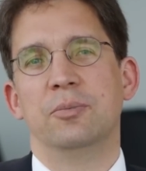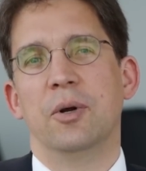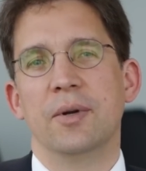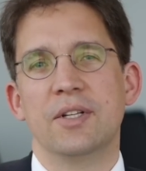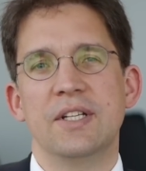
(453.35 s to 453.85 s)

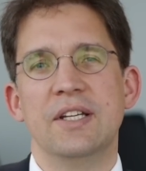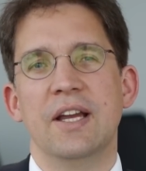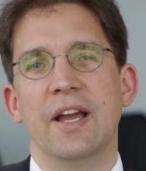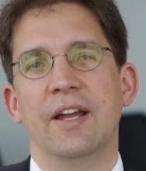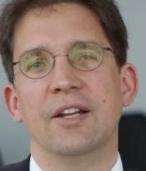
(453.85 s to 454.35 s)

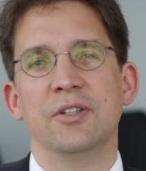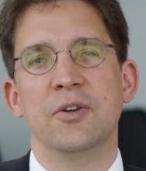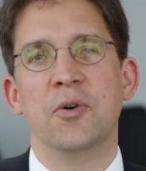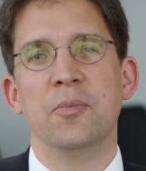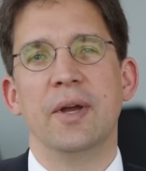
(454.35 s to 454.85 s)
property and
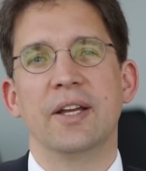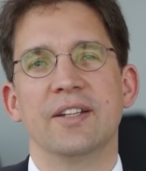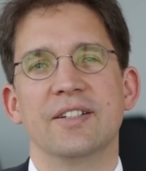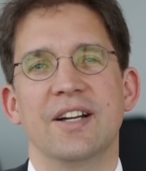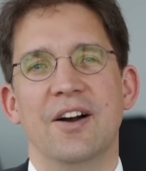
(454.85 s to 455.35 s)
go make
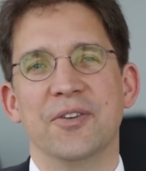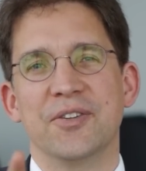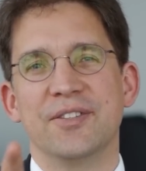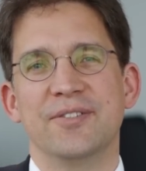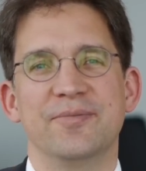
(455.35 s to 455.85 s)
it count.